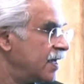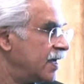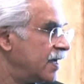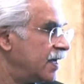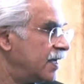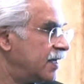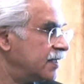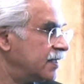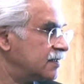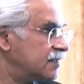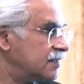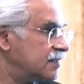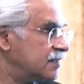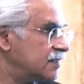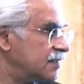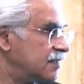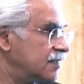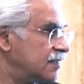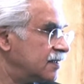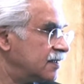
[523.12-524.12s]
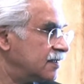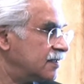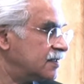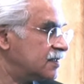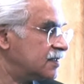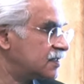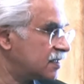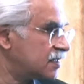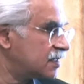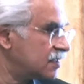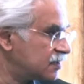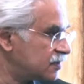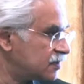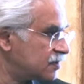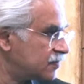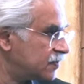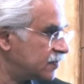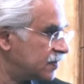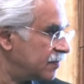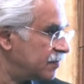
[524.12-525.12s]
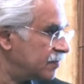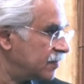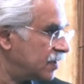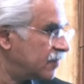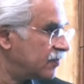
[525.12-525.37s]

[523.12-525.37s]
and discuss with them